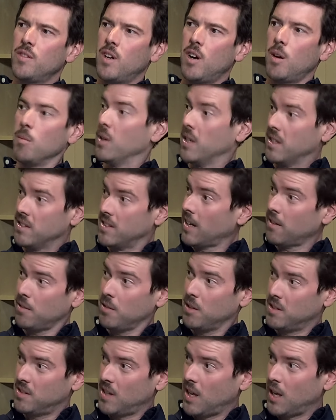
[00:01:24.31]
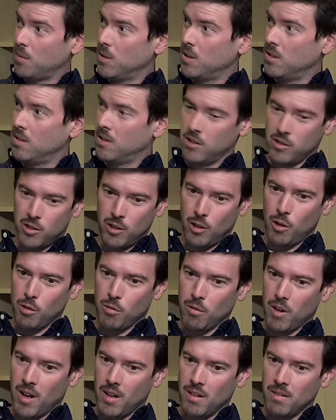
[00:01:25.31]
I'm exactly the same. The Geelong
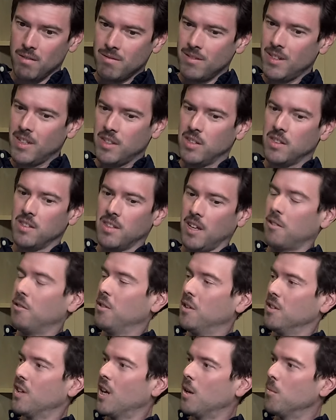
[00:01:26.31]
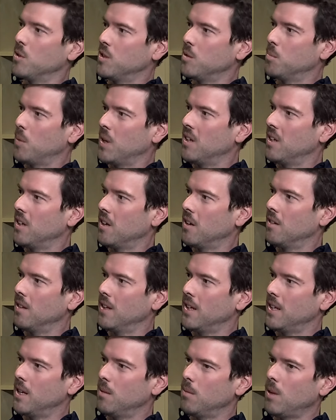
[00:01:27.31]
run is exactly the same as his Bendigo
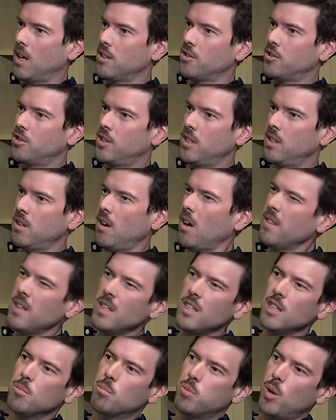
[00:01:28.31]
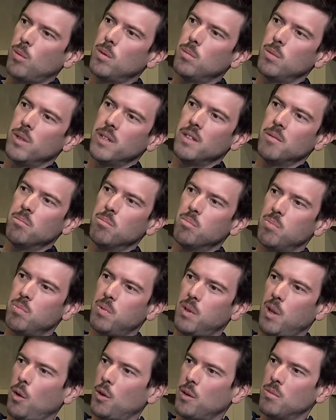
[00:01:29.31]
lead-up last year. I think you'd probably
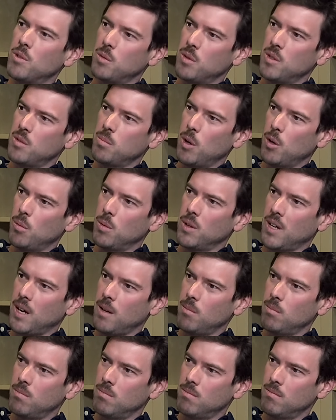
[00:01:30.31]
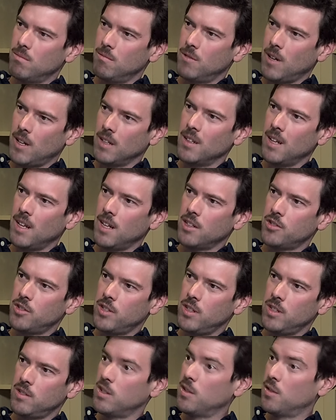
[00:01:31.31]
plot him to his Melbourne Cup run last
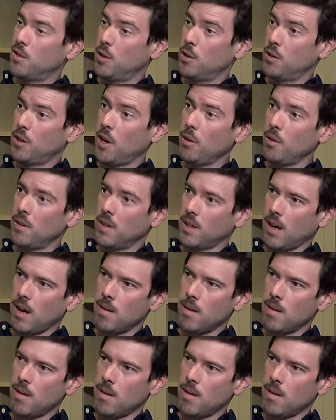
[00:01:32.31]
year. It's his third go at the Cup.